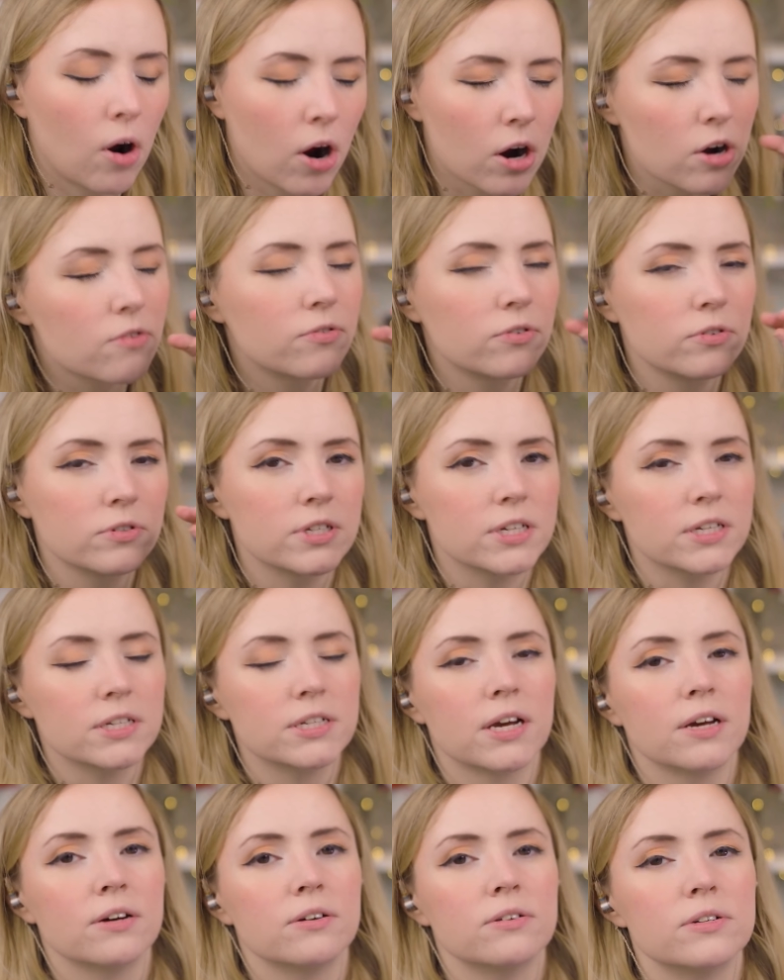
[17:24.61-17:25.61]
artful
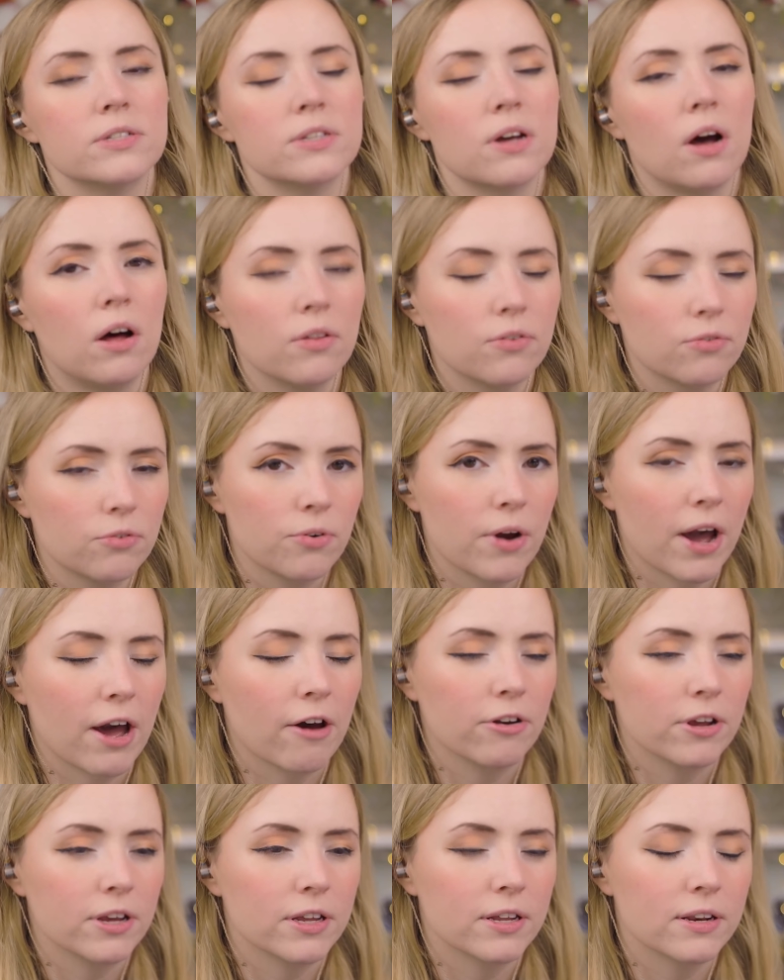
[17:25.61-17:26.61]
details all
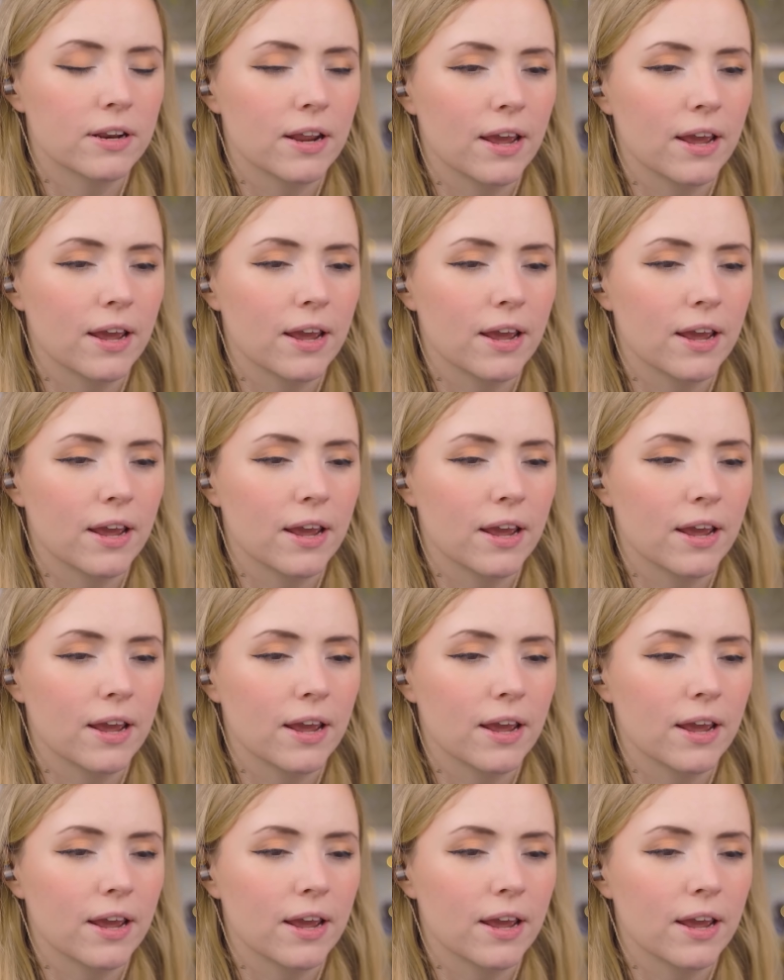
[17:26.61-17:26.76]
throughout it,